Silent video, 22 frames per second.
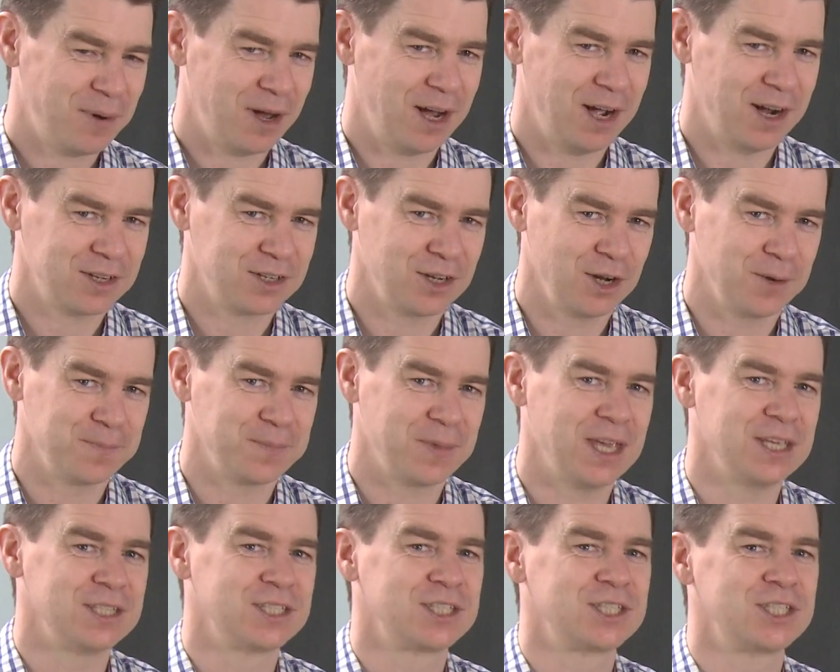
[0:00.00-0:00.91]
partner
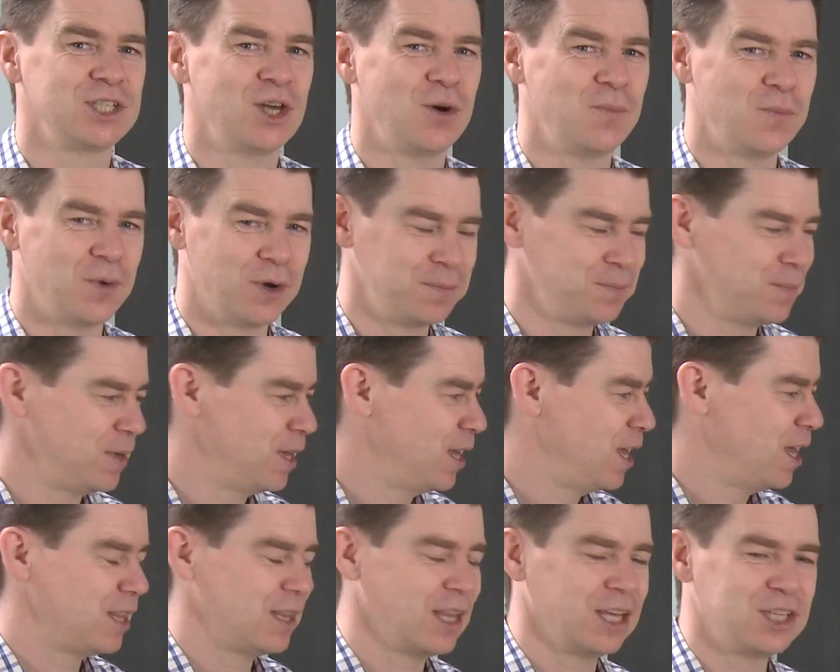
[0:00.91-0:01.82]
is someone
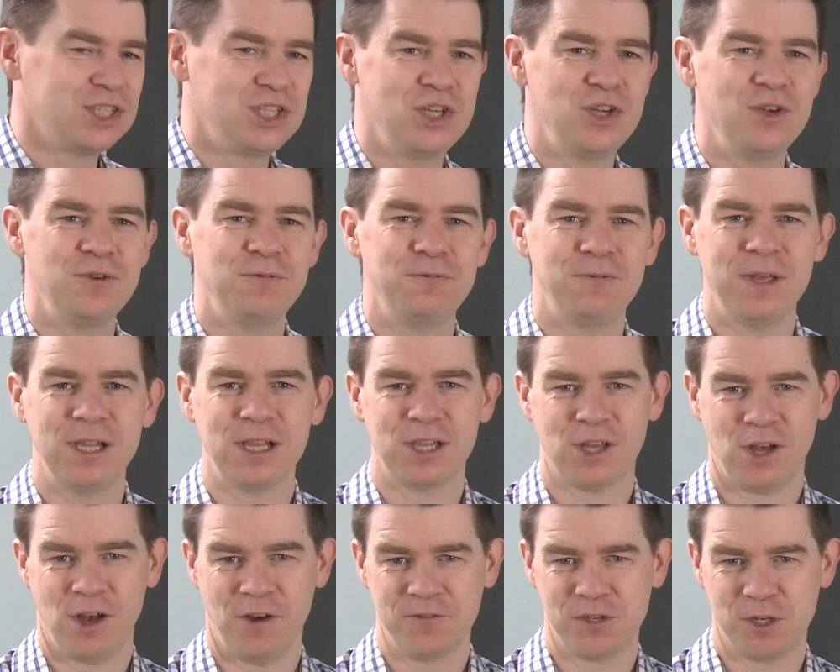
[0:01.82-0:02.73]
that you feel
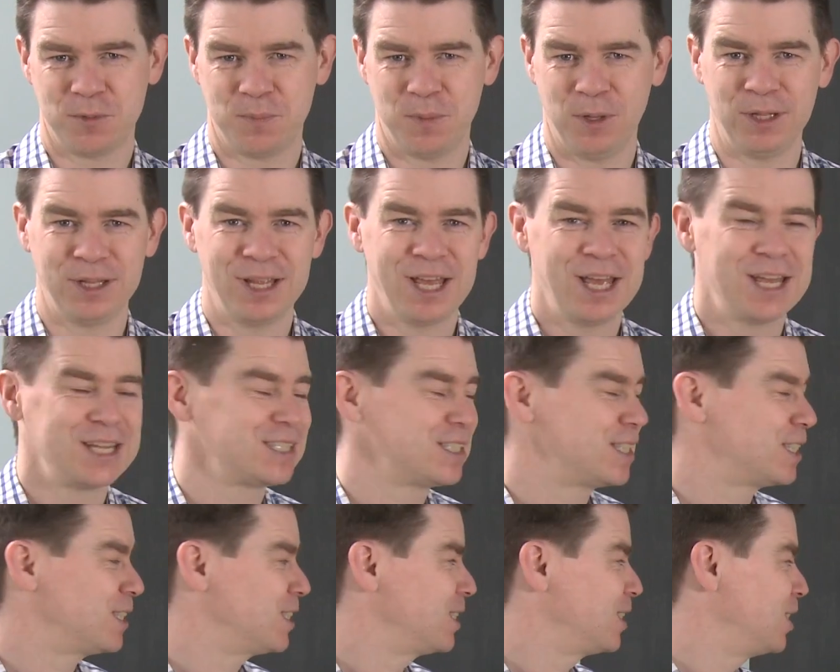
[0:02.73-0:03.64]
comfortable
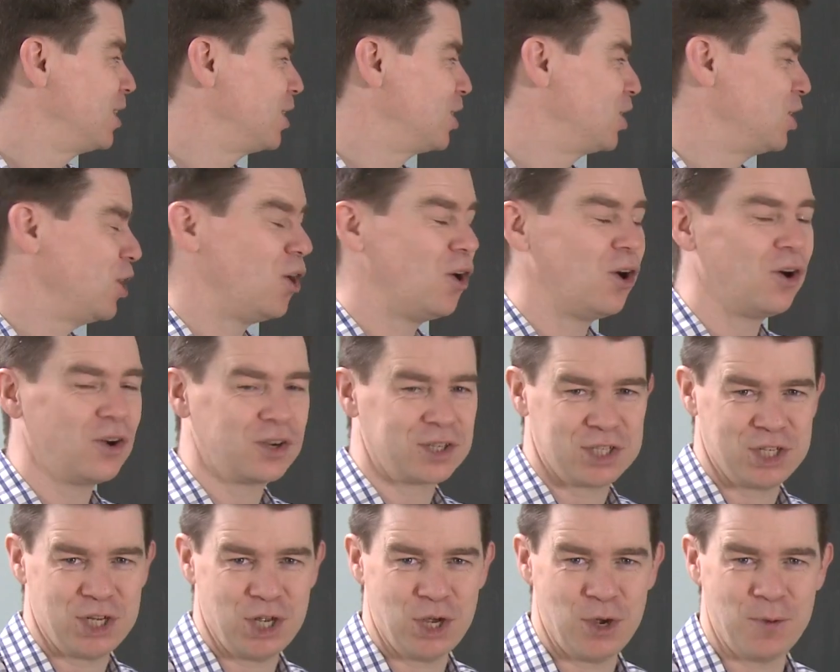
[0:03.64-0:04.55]
to
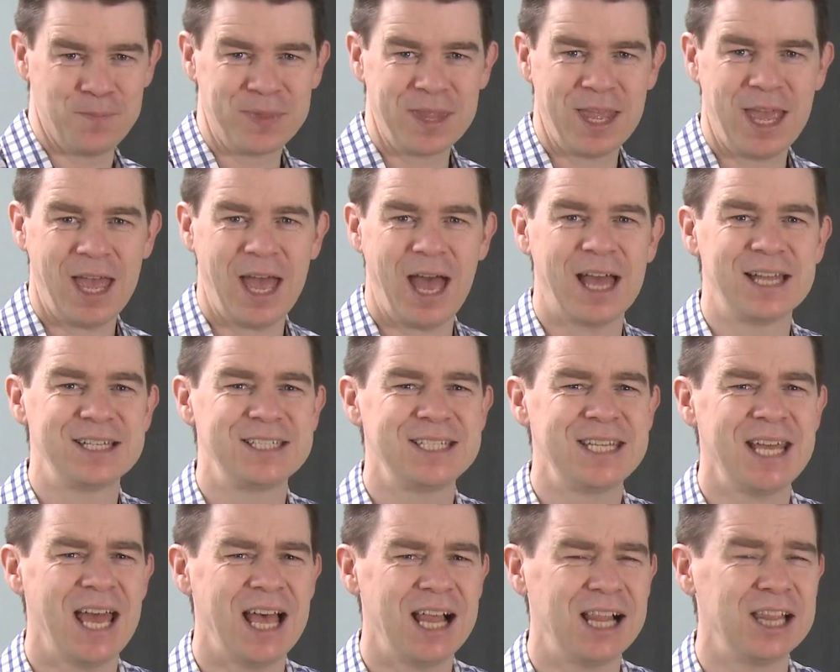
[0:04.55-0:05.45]
talk to and
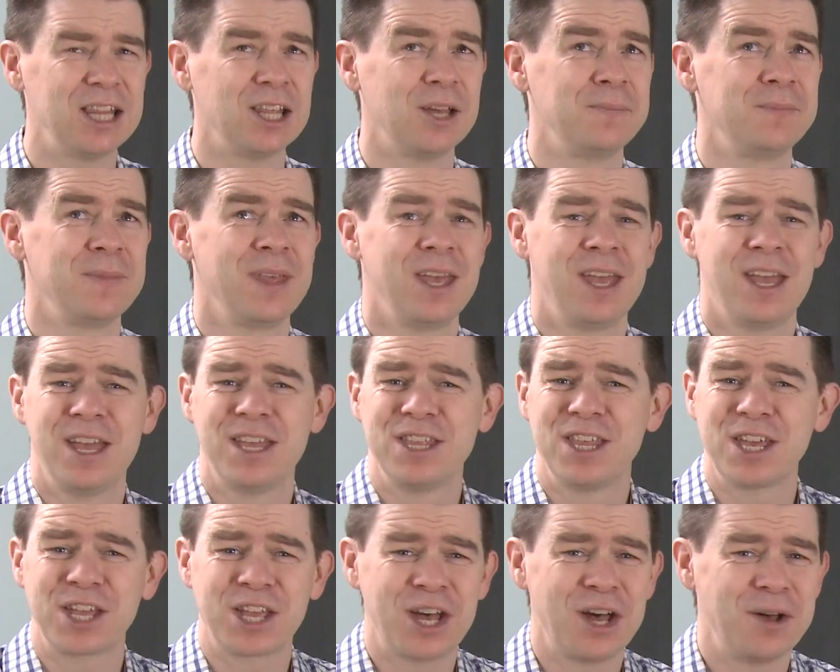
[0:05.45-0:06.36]
tell them
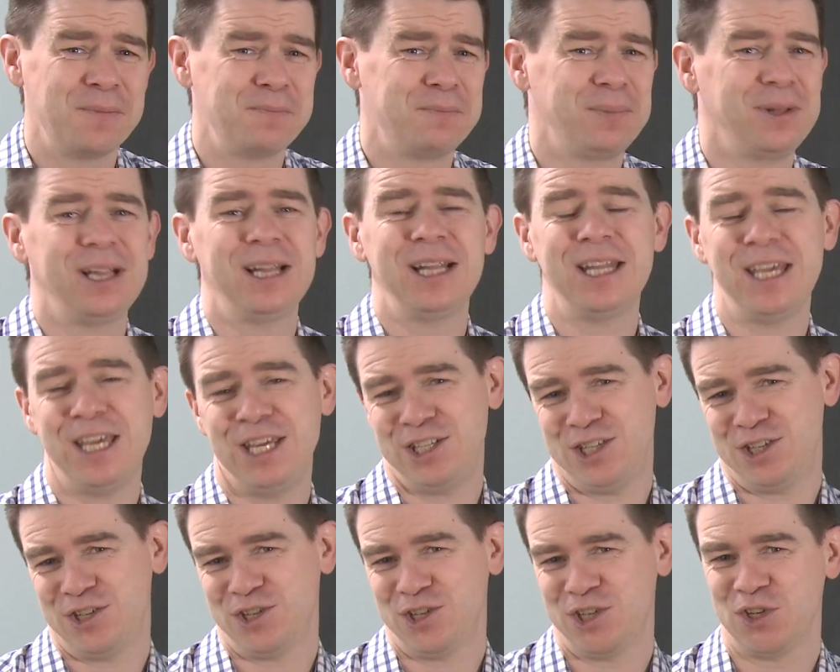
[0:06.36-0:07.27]
the
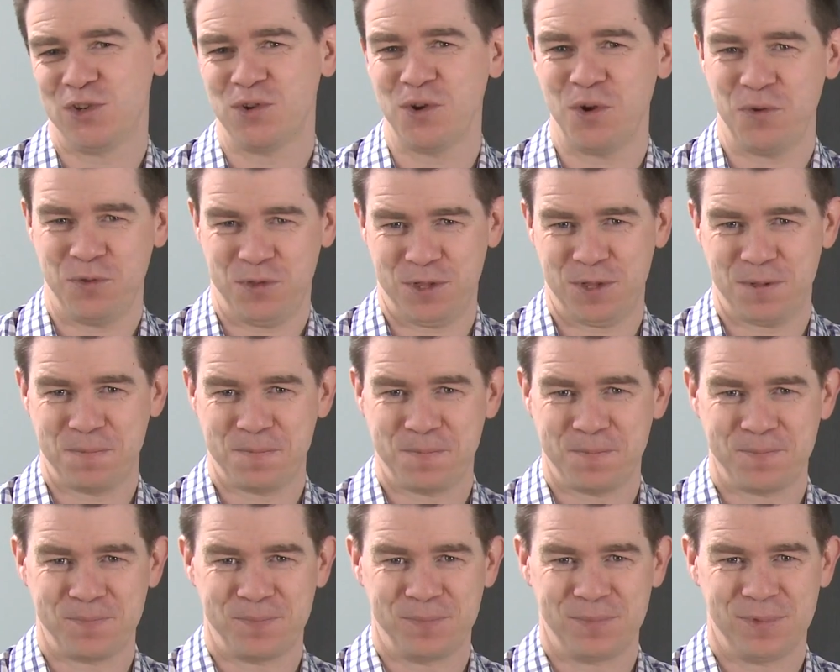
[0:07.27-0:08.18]
complete truth.
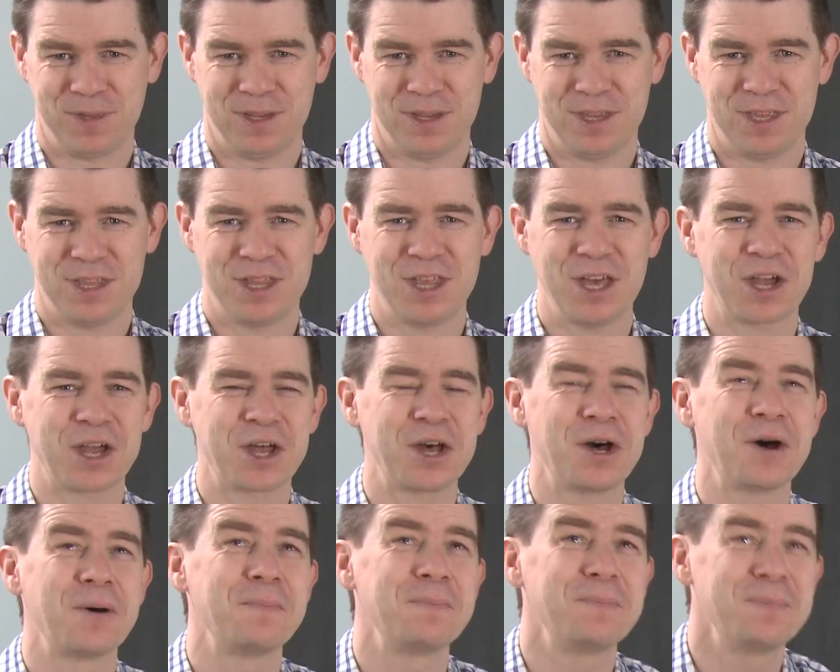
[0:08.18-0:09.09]
The
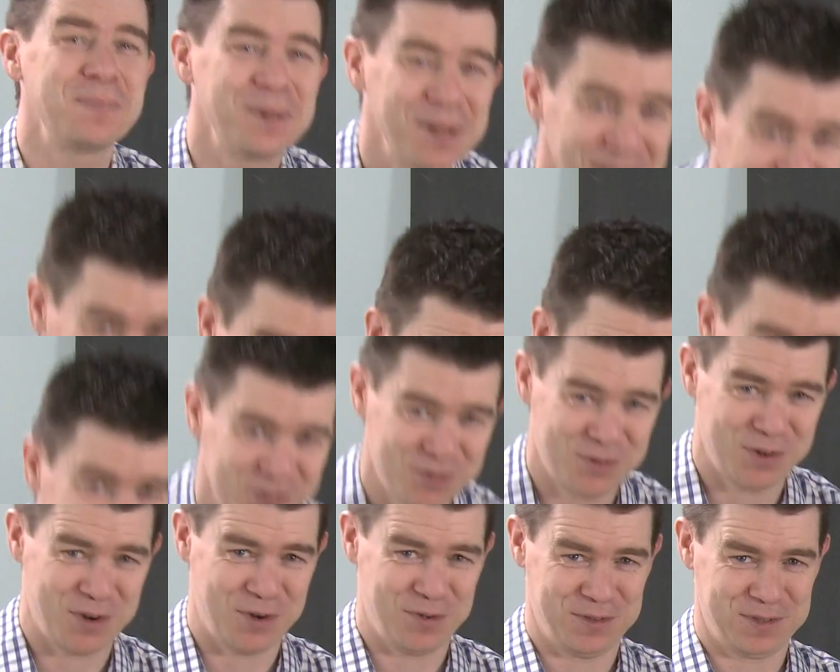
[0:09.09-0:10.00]
complete
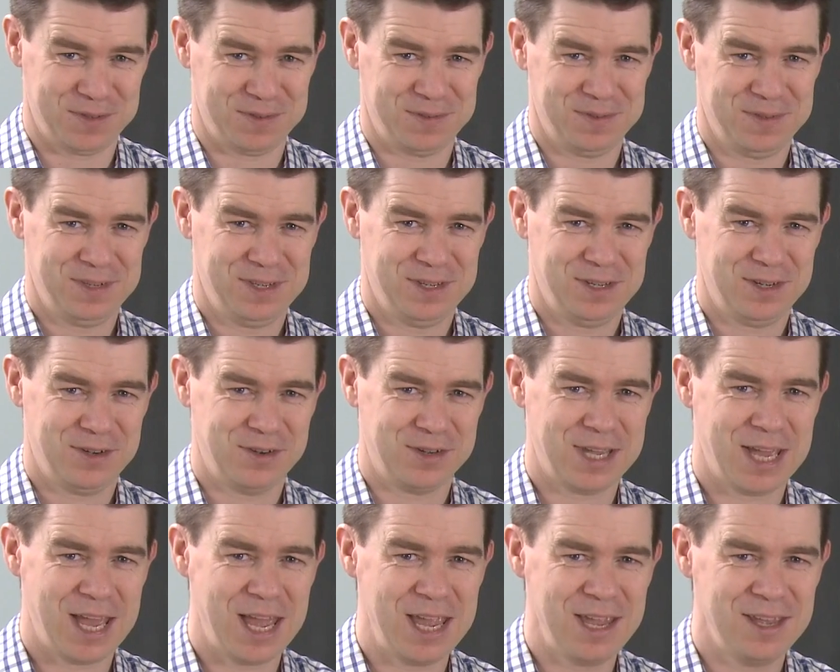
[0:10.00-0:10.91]
truth.
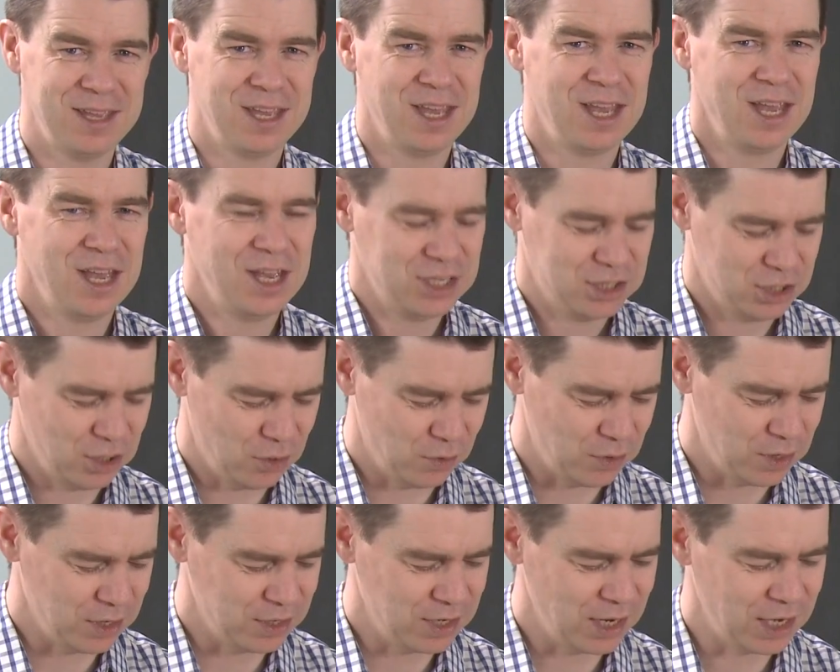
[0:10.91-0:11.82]
Okay?
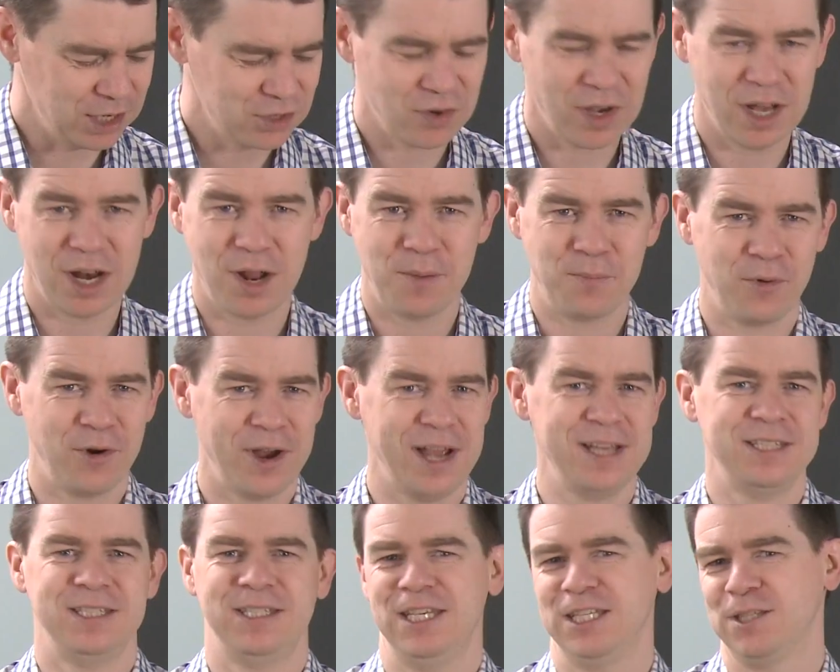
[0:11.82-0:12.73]
So you're not trying to
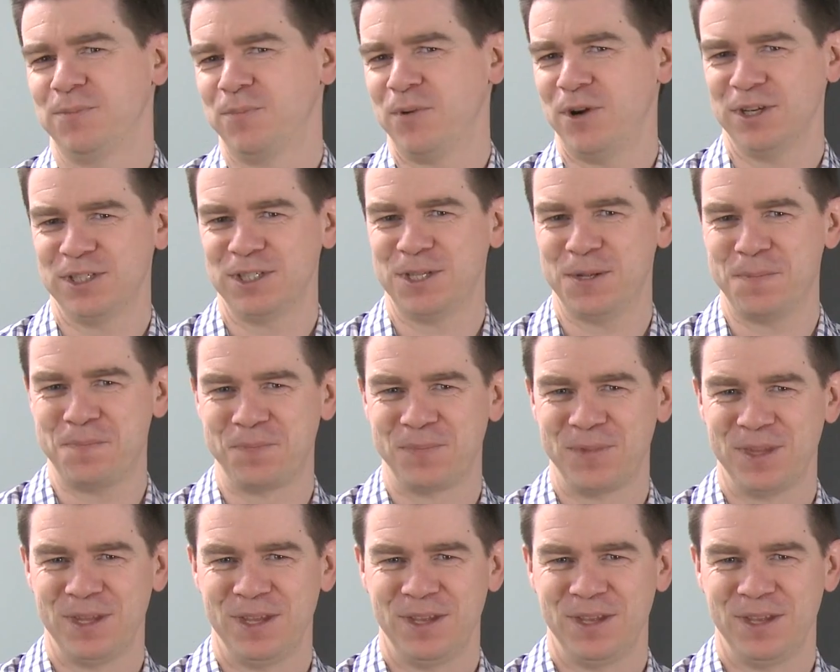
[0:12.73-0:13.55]
impress this person.